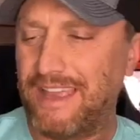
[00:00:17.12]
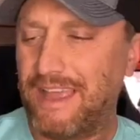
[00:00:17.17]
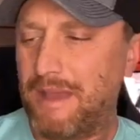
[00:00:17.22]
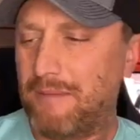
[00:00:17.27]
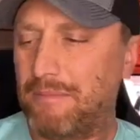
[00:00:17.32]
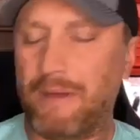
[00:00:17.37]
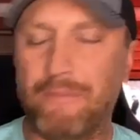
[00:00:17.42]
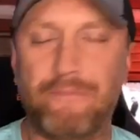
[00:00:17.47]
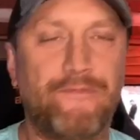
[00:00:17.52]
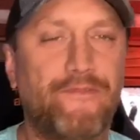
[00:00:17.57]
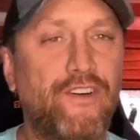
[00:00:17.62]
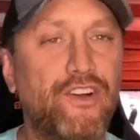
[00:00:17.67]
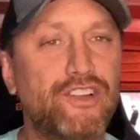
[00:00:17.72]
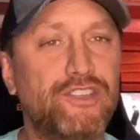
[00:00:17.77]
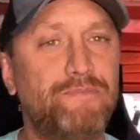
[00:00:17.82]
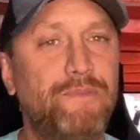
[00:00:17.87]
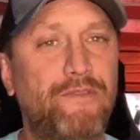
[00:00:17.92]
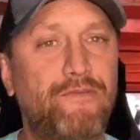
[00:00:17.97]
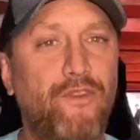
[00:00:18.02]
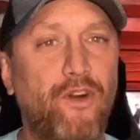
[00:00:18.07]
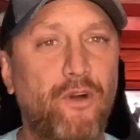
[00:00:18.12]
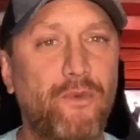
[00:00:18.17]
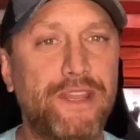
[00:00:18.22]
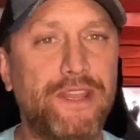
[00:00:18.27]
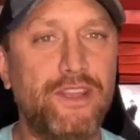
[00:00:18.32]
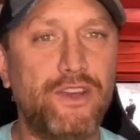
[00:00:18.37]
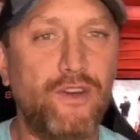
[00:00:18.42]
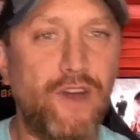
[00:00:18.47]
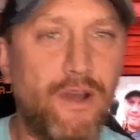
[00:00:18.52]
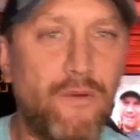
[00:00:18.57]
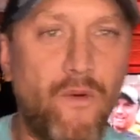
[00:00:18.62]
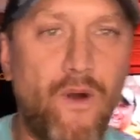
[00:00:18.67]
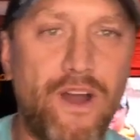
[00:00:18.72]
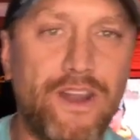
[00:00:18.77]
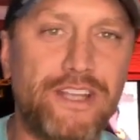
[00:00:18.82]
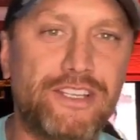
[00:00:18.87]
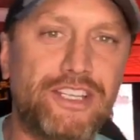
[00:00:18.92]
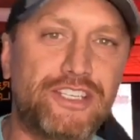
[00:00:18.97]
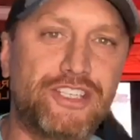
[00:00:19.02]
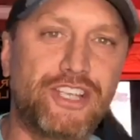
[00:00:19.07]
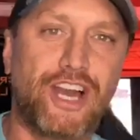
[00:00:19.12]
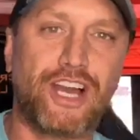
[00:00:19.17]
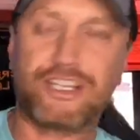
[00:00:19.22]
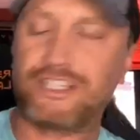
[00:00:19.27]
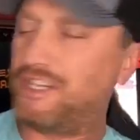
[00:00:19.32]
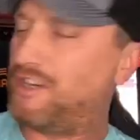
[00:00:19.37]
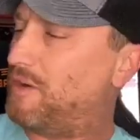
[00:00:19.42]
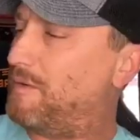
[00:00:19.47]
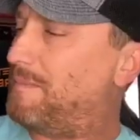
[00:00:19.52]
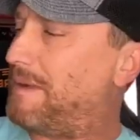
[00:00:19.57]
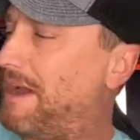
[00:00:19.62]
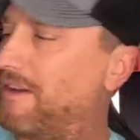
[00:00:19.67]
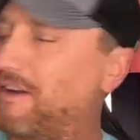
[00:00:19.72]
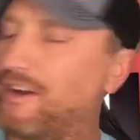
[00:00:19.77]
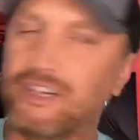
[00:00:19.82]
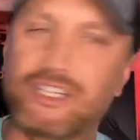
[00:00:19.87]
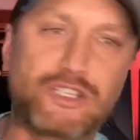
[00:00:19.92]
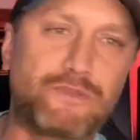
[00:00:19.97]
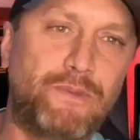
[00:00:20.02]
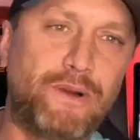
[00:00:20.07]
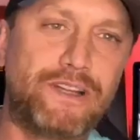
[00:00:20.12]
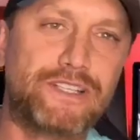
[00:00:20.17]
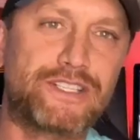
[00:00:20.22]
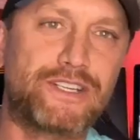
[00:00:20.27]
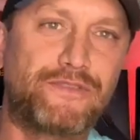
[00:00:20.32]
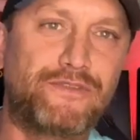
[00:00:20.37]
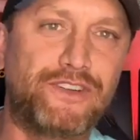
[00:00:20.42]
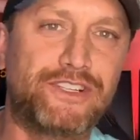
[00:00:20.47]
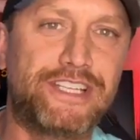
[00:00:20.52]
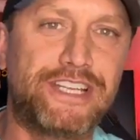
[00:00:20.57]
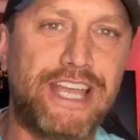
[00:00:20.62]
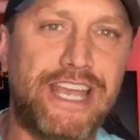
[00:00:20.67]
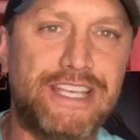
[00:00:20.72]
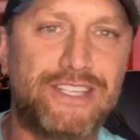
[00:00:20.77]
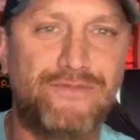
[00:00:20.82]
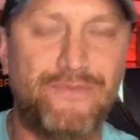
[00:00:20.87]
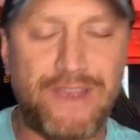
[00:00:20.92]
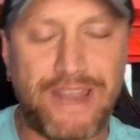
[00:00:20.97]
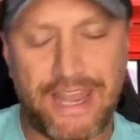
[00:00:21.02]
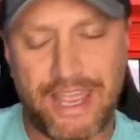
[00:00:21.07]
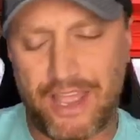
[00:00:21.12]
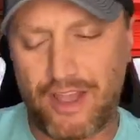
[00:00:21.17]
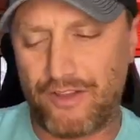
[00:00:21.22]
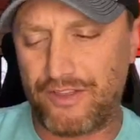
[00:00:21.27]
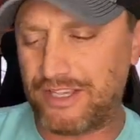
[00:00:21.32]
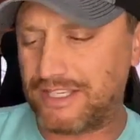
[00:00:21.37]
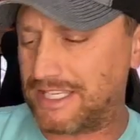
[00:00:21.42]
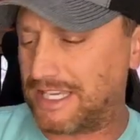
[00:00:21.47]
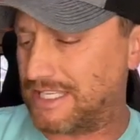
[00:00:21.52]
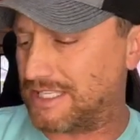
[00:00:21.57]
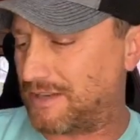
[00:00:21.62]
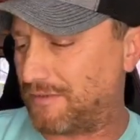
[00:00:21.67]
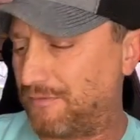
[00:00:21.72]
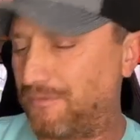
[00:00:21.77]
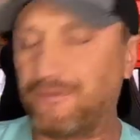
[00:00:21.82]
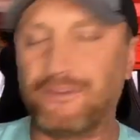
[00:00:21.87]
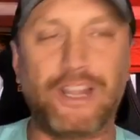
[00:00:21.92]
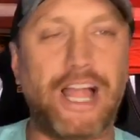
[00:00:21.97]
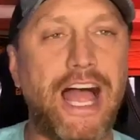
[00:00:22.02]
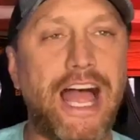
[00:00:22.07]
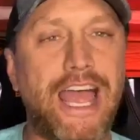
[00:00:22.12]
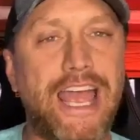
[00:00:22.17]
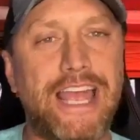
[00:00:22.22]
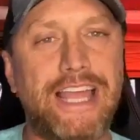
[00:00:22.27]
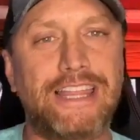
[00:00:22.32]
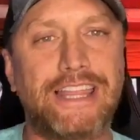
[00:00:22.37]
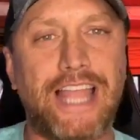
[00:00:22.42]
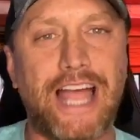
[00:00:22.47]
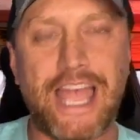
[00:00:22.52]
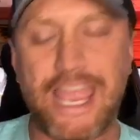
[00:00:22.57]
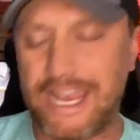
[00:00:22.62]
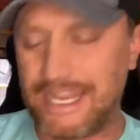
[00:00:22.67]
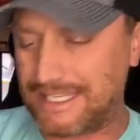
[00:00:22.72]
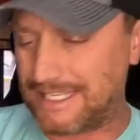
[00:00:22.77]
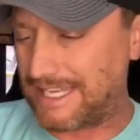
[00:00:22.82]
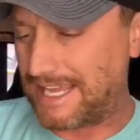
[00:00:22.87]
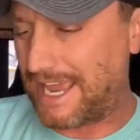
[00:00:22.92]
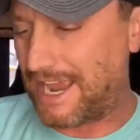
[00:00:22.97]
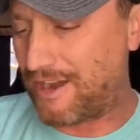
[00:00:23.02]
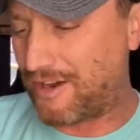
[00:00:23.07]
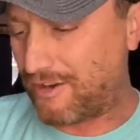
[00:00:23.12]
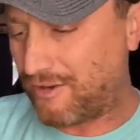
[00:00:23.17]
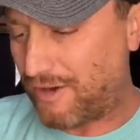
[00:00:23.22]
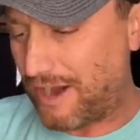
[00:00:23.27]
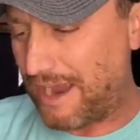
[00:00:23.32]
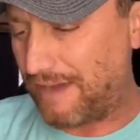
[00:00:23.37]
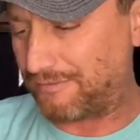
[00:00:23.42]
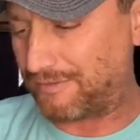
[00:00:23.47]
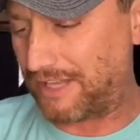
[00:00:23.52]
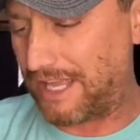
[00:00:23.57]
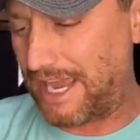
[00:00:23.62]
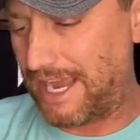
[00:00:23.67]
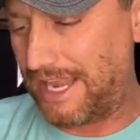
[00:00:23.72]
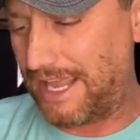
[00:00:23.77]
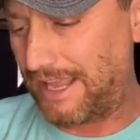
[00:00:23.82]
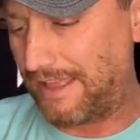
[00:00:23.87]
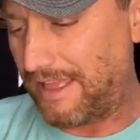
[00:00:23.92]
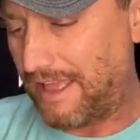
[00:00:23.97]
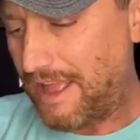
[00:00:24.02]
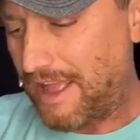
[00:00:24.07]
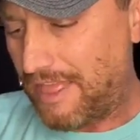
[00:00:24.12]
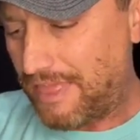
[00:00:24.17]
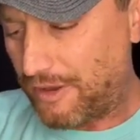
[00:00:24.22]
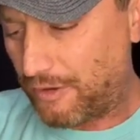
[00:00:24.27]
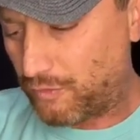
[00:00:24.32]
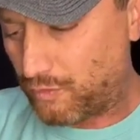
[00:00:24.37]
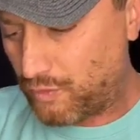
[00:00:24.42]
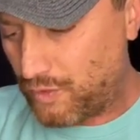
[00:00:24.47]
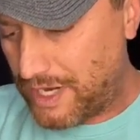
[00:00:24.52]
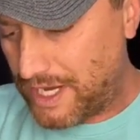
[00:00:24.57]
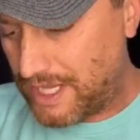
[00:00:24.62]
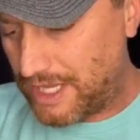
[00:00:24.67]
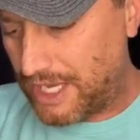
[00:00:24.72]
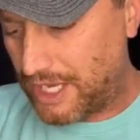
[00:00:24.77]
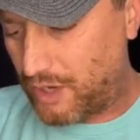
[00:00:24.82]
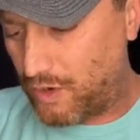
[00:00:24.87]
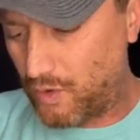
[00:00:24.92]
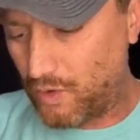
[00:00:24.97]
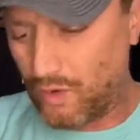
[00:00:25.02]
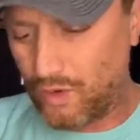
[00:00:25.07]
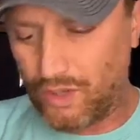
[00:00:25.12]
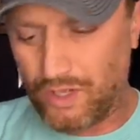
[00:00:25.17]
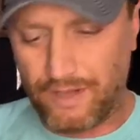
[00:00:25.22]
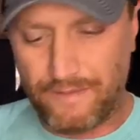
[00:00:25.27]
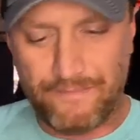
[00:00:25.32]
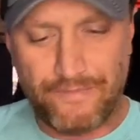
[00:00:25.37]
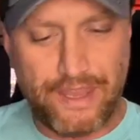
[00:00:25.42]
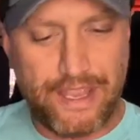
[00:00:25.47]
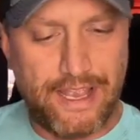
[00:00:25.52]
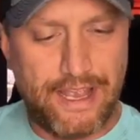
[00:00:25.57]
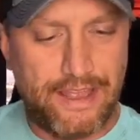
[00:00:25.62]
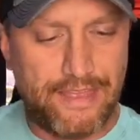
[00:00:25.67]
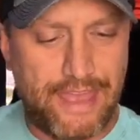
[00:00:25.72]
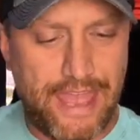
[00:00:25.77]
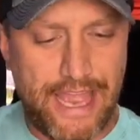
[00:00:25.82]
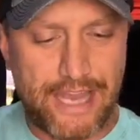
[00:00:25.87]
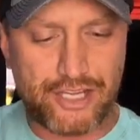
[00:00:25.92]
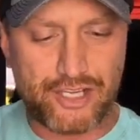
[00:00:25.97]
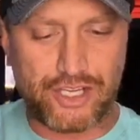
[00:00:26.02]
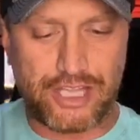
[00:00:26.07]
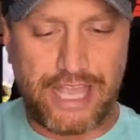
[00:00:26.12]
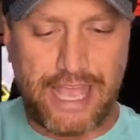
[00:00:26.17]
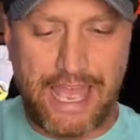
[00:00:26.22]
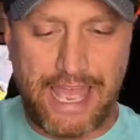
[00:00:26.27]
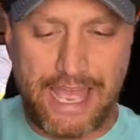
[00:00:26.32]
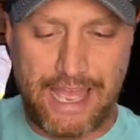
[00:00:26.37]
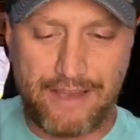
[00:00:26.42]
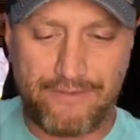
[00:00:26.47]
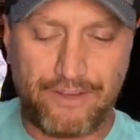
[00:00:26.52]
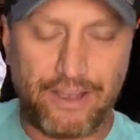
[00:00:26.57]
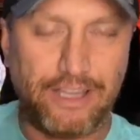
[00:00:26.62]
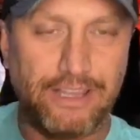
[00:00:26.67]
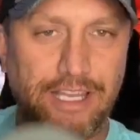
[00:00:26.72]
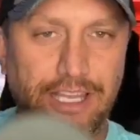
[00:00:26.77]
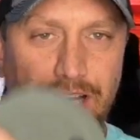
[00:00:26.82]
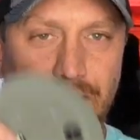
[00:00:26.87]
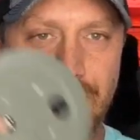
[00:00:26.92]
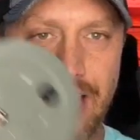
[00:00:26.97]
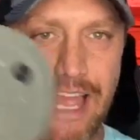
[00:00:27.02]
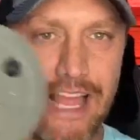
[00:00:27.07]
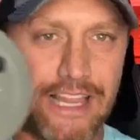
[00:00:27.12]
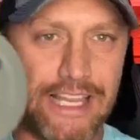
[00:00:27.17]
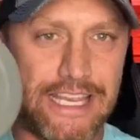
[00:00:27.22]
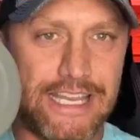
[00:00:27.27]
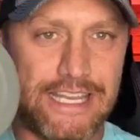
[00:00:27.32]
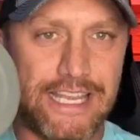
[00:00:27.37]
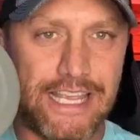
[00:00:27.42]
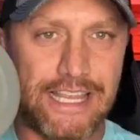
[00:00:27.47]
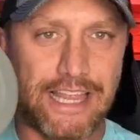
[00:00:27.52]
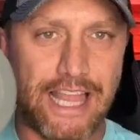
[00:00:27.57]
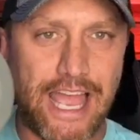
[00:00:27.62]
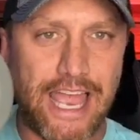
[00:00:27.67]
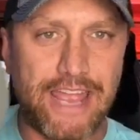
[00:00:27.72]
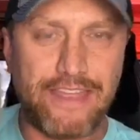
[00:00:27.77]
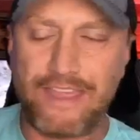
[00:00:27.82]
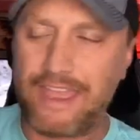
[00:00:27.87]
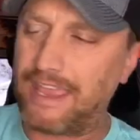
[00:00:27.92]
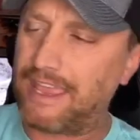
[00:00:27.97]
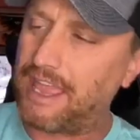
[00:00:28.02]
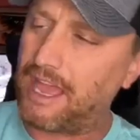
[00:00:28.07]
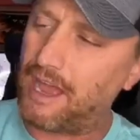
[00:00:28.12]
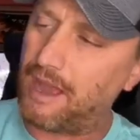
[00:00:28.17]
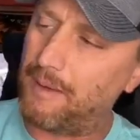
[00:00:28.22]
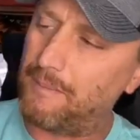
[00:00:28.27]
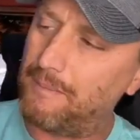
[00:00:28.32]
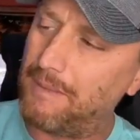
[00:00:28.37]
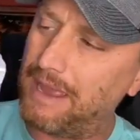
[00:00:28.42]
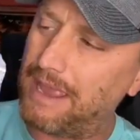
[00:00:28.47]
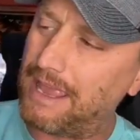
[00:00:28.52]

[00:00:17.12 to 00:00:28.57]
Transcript: But first, before we do, I wanted to talk to you about our sponsor for today's video. This is FLY-LITE aircraft lighting. They're really cool. They actually have a little LED light. They come